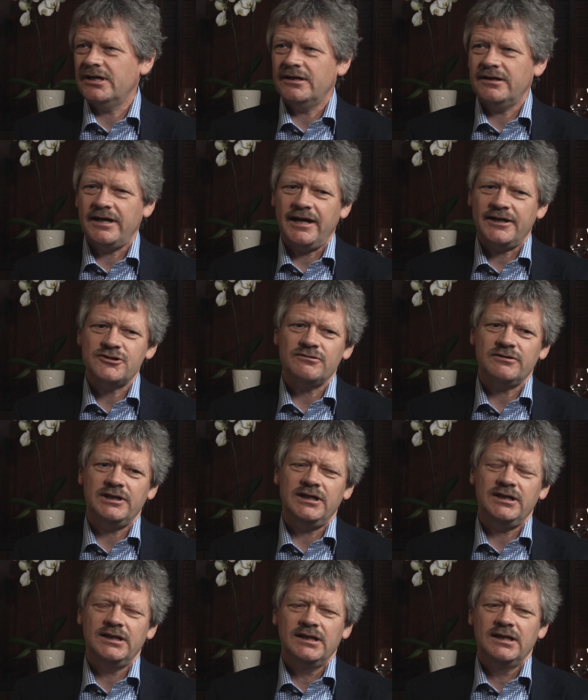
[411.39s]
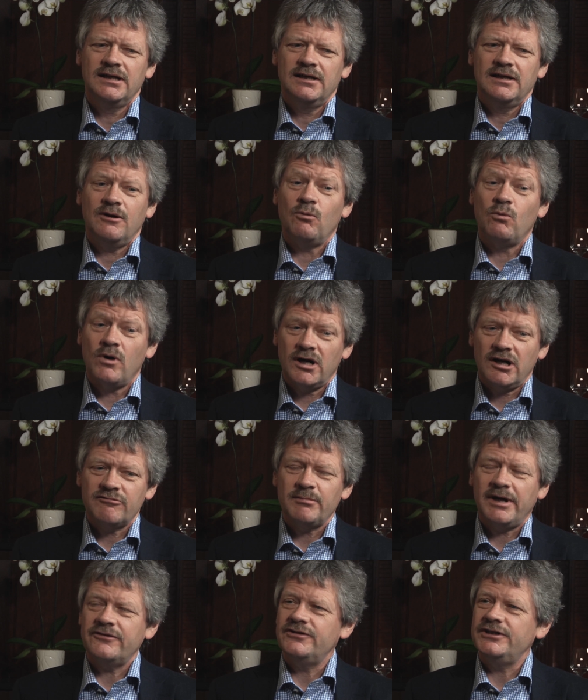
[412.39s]
Uh, actually, one
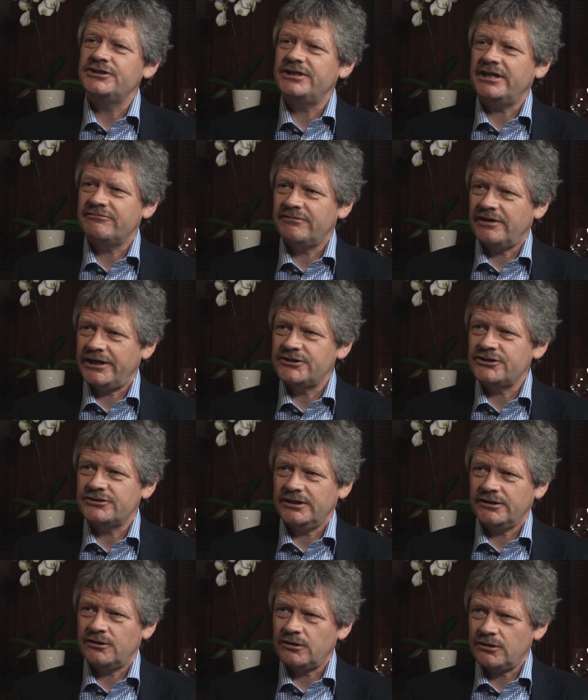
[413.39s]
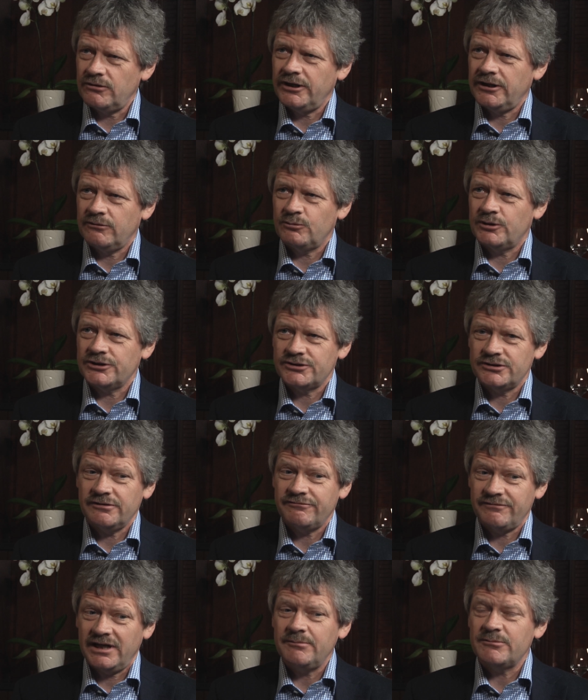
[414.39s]
of my thesis advisors in Groningen
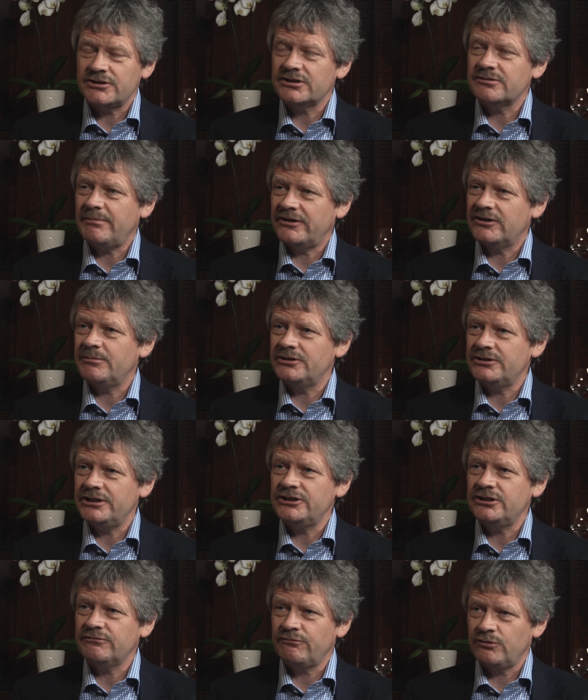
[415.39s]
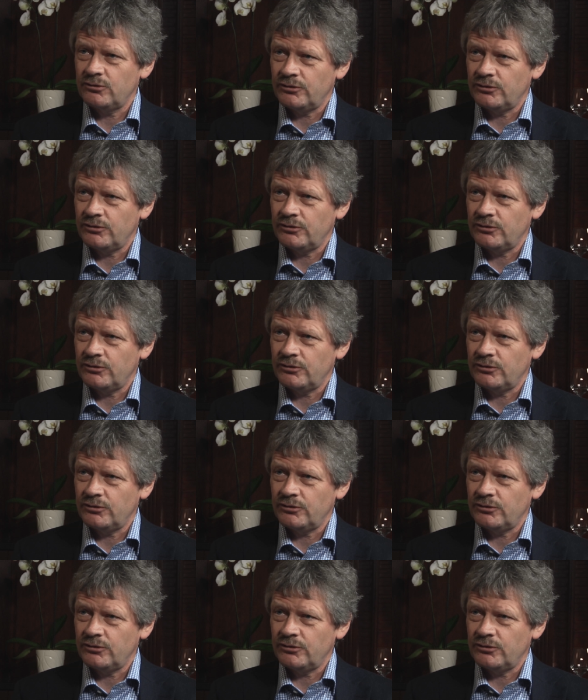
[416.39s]
was a famous mathematician,